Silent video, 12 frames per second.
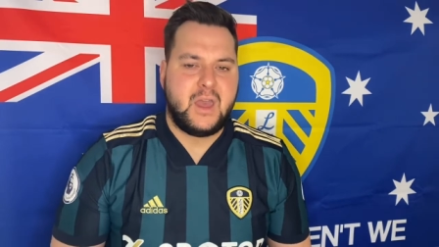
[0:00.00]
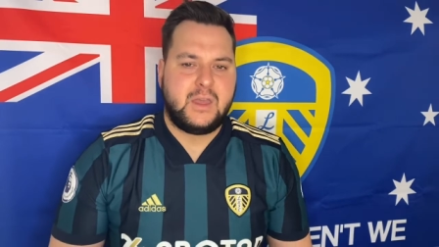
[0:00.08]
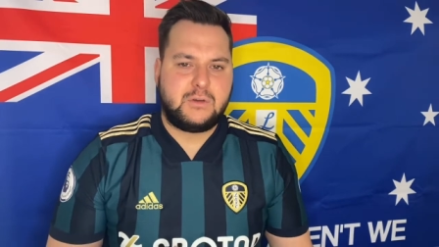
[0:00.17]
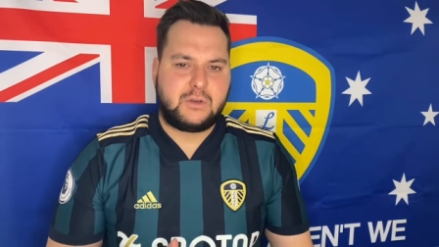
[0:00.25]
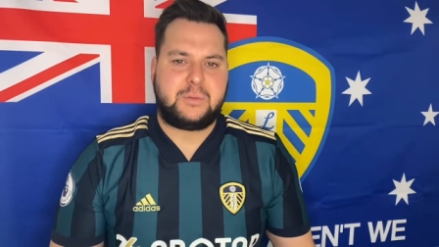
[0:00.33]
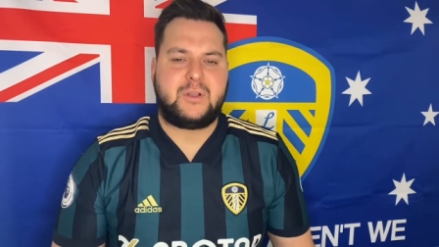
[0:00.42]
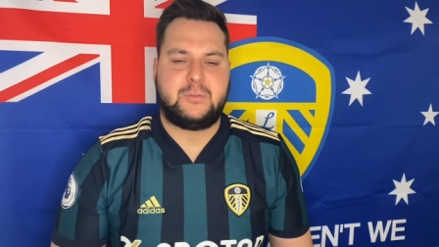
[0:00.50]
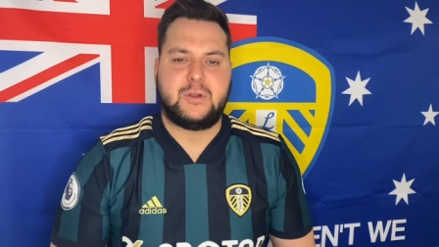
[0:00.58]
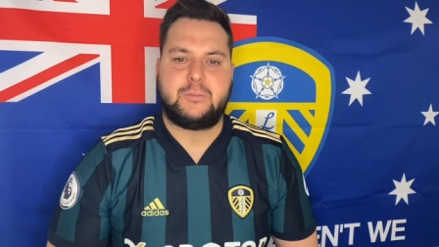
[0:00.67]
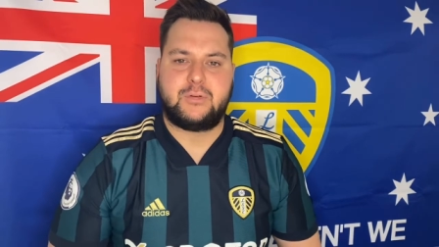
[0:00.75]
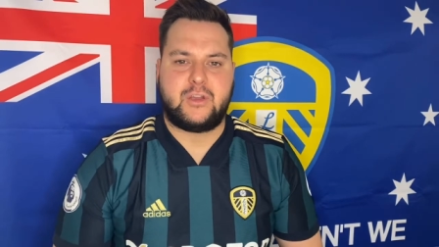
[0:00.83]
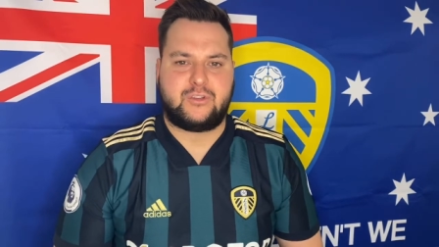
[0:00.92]
you expect a bit of
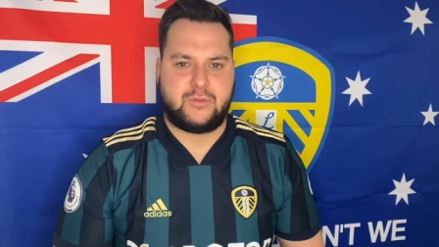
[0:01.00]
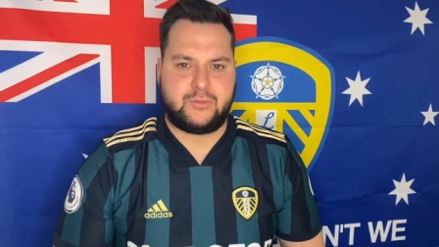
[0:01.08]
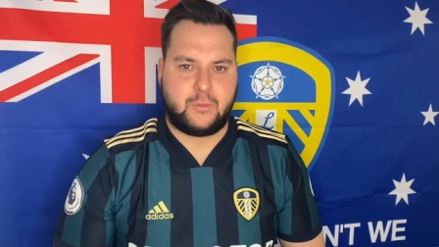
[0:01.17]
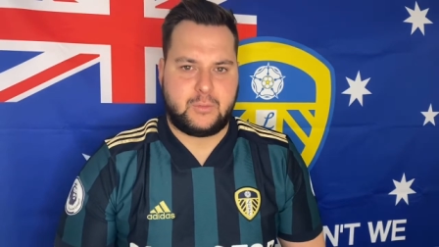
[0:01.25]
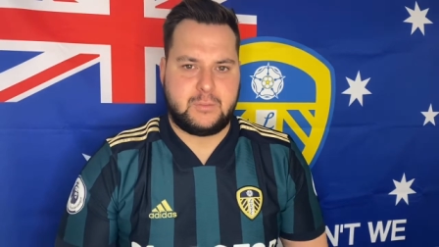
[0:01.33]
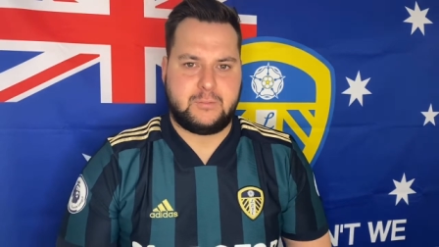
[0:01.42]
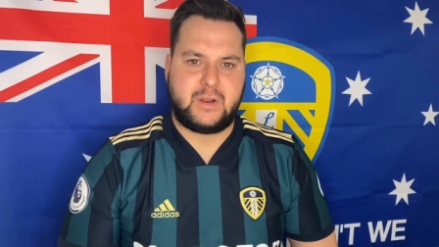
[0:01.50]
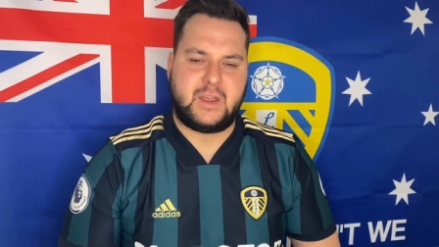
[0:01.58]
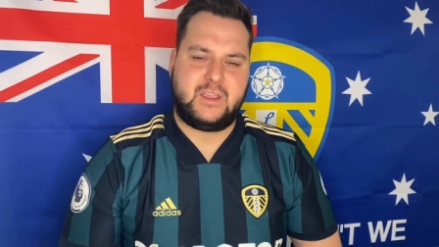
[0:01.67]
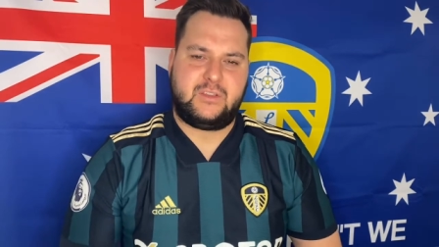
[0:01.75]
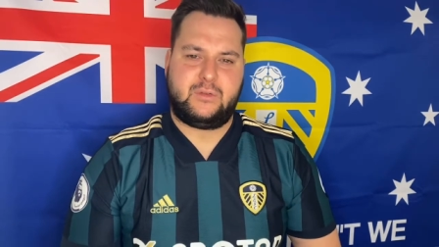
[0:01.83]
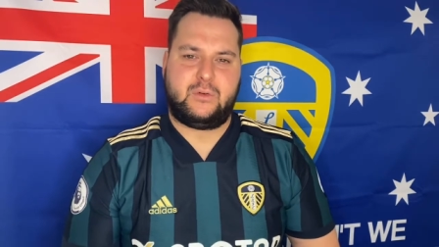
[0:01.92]
pressure from him, but
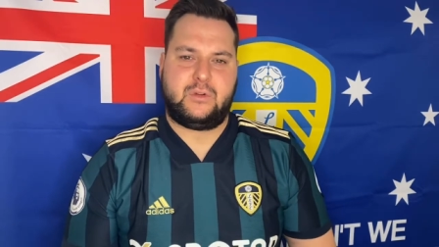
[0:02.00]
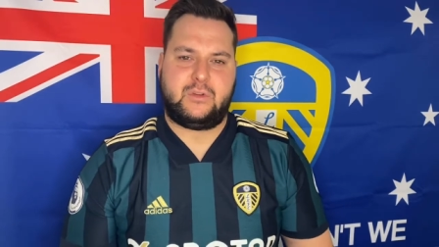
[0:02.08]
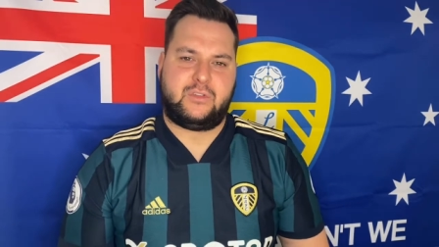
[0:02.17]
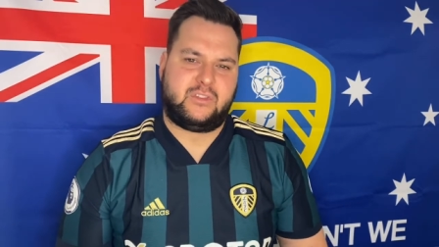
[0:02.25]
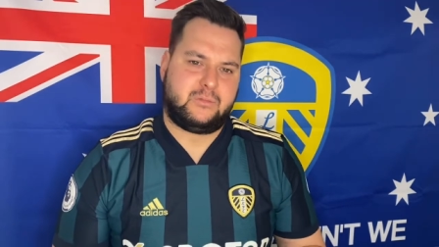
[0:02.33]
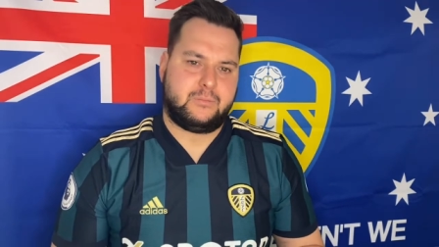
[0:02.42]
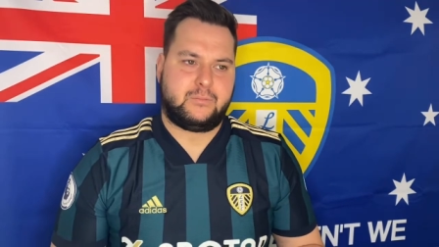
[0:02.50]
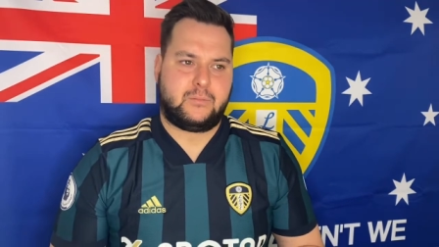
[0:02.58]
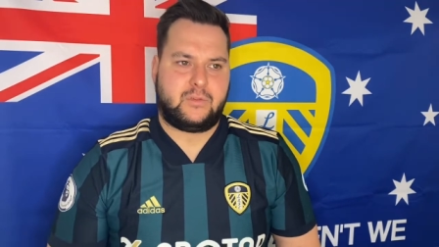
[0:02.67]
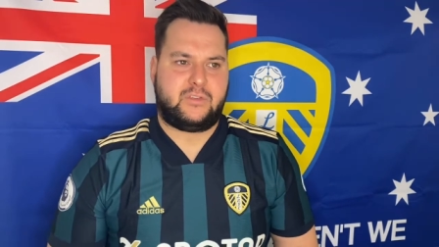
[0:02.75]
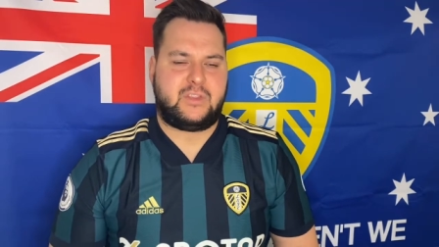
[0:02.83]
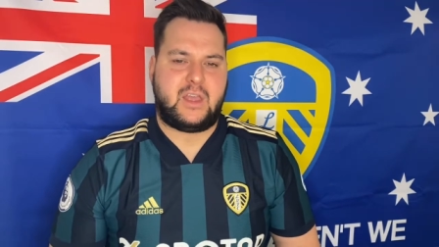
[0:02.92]
he sort of just
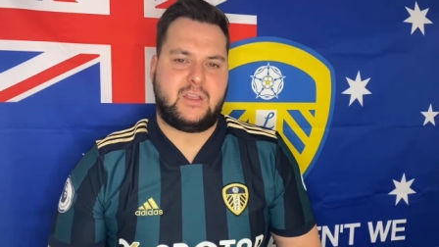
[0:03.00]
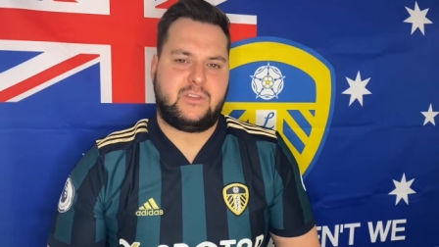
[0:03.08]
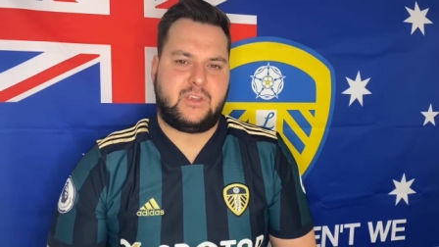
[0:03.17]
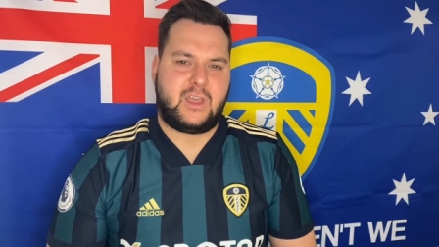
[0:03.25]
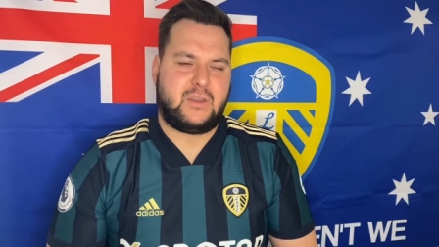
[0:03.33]
stands there.